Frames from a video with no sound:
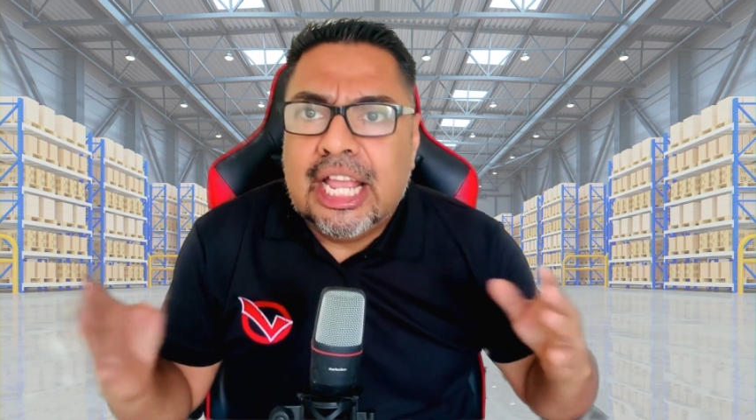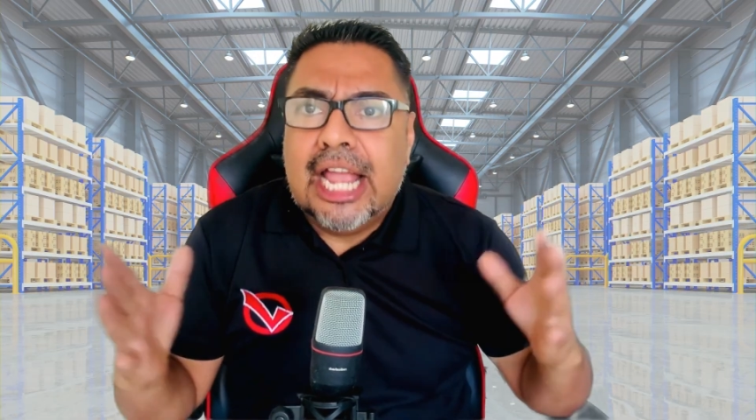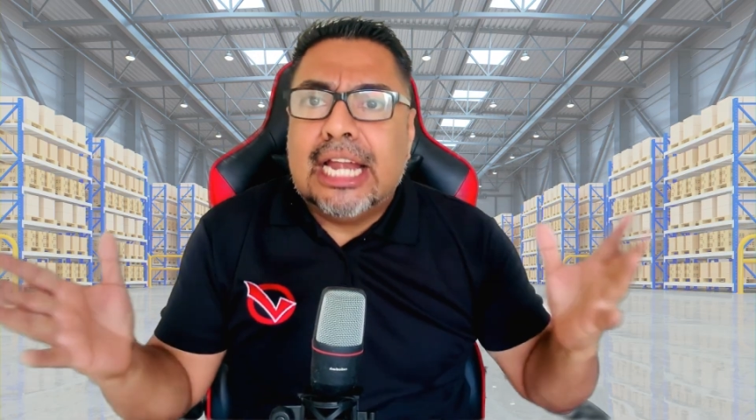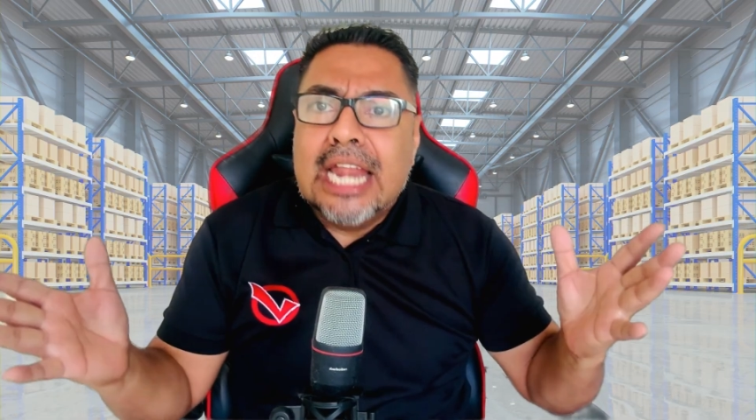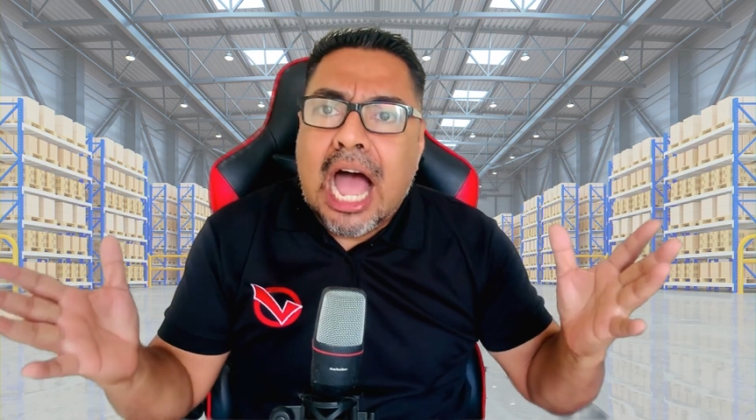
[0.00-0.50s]

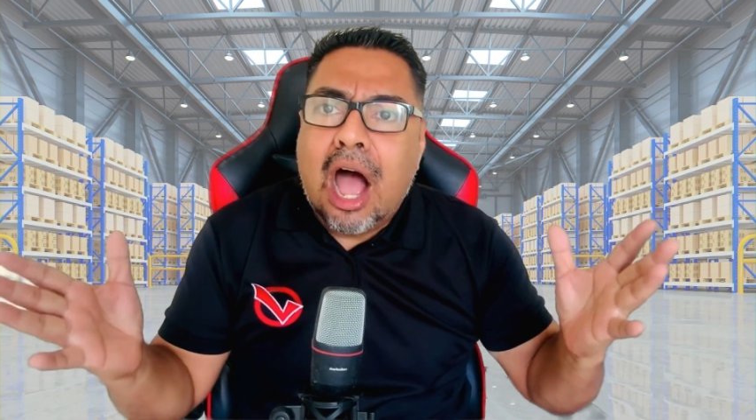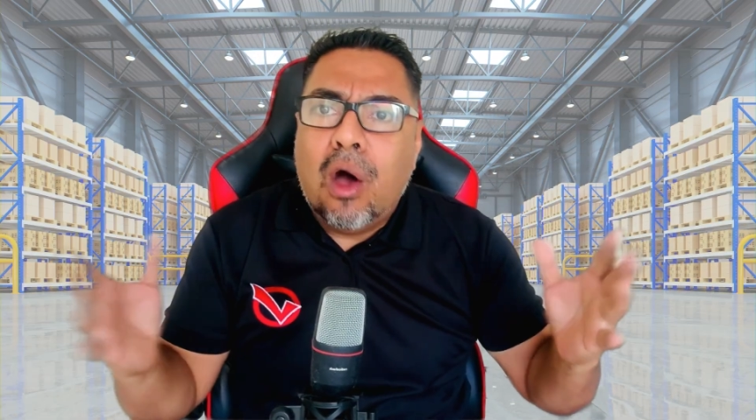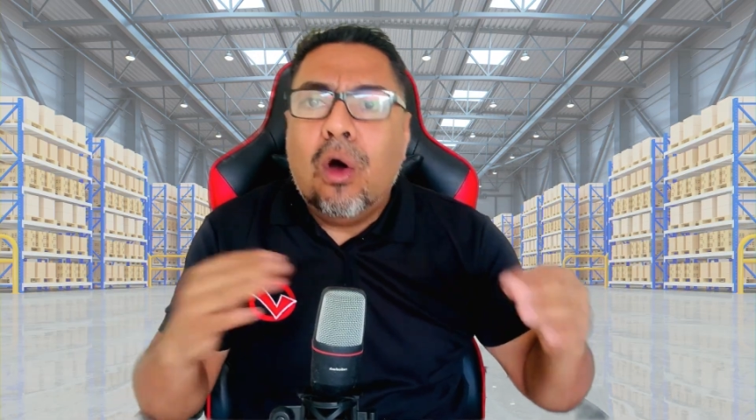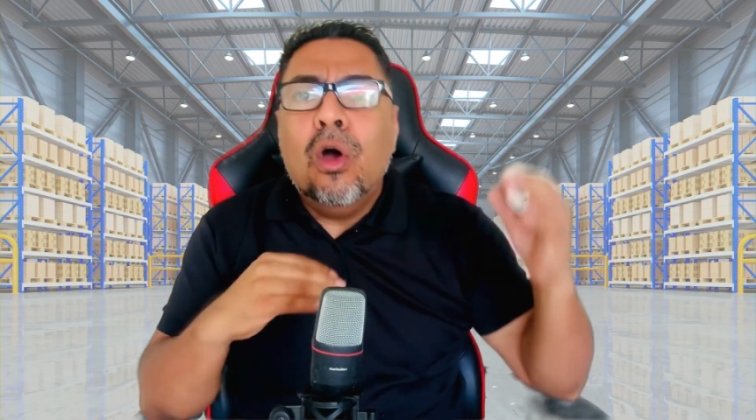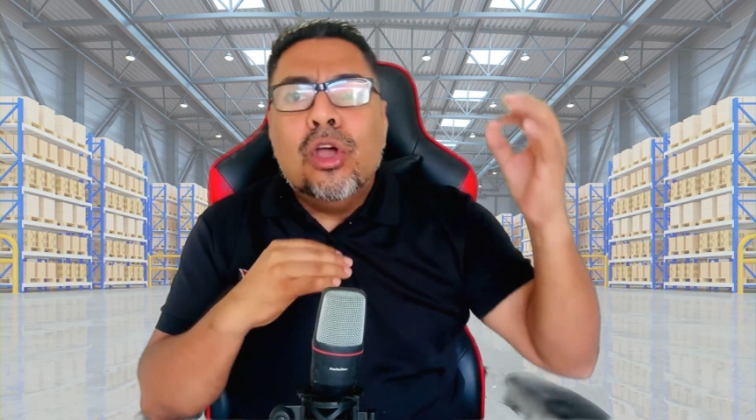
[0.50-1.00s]
and
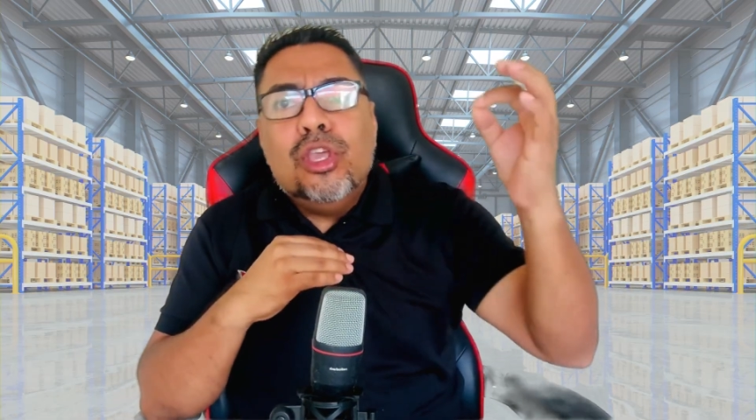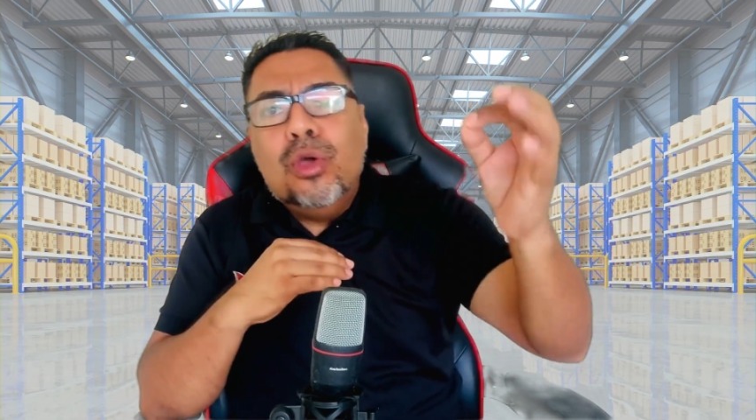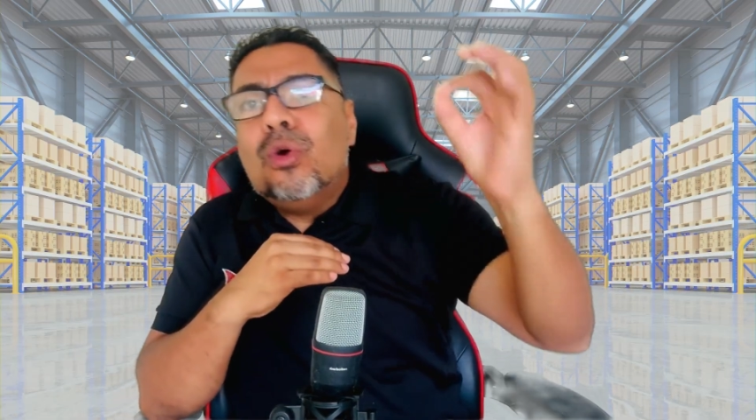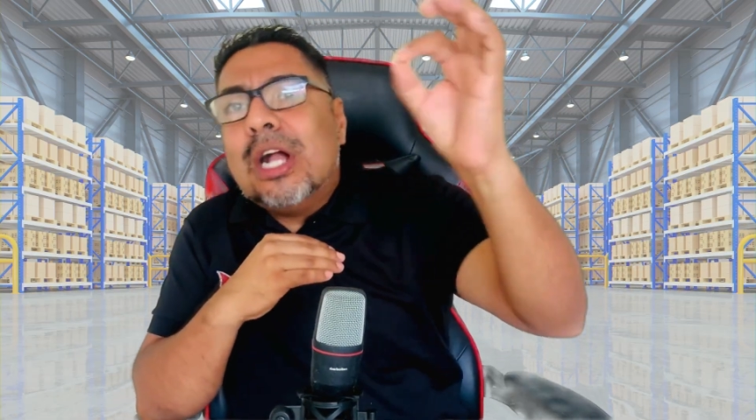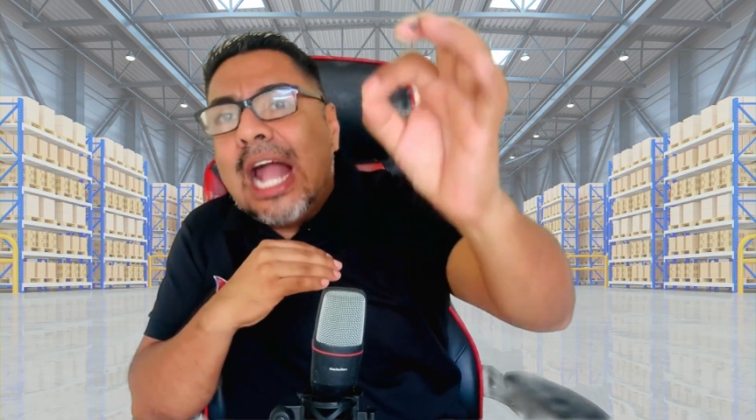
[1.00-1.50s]
now
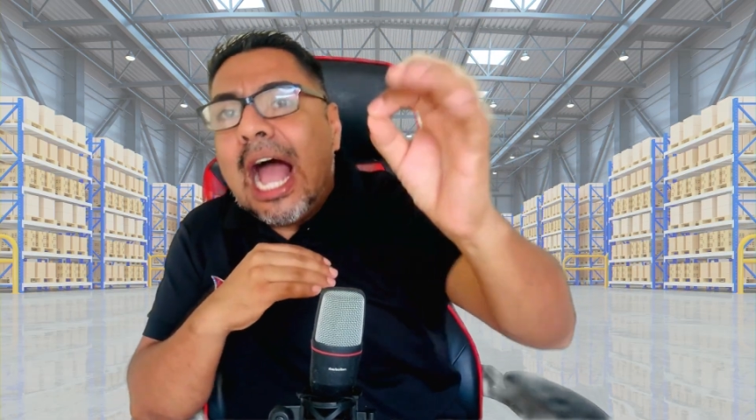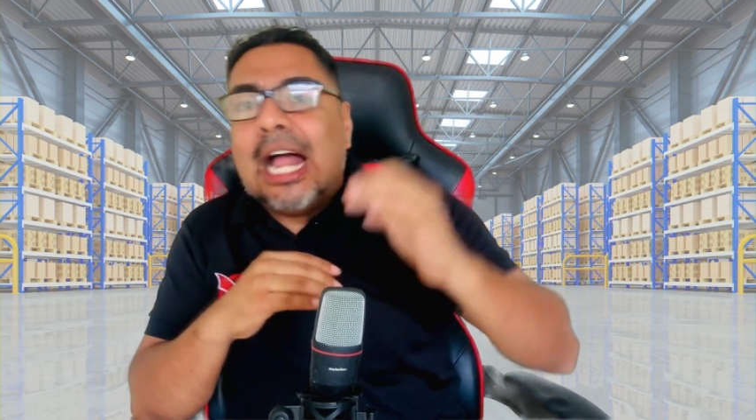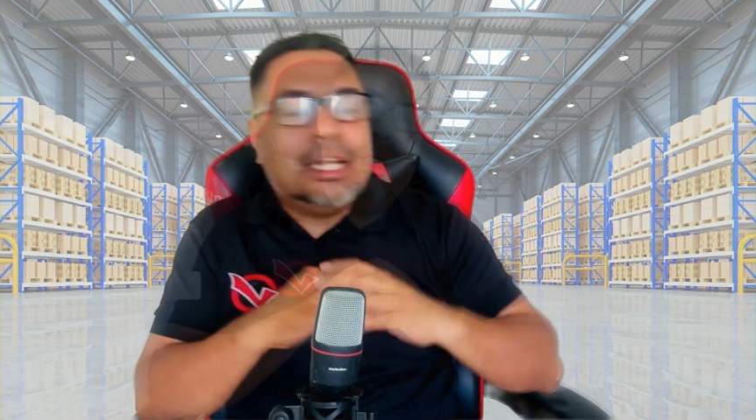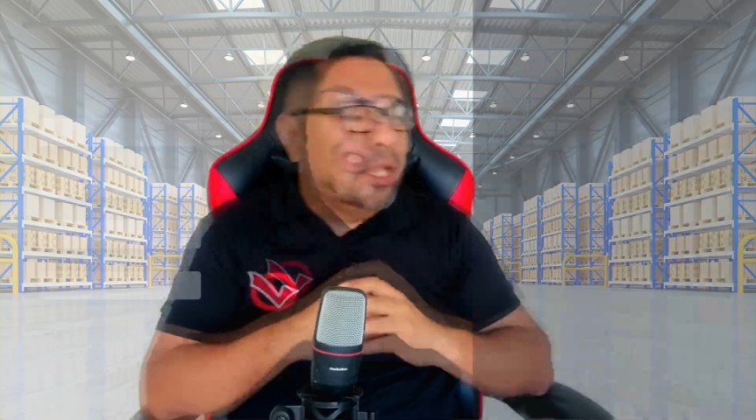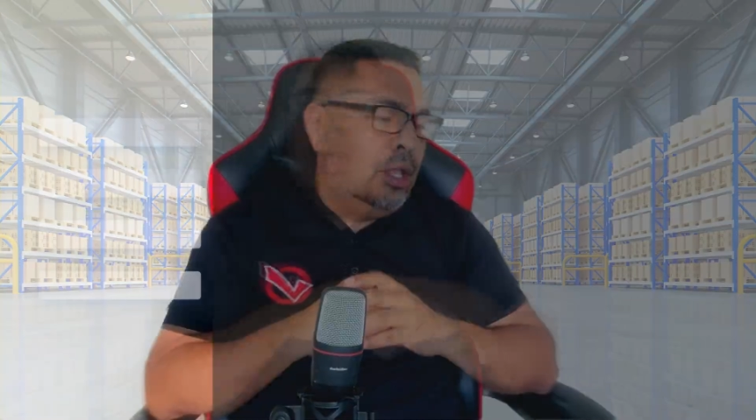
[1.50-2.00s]
you got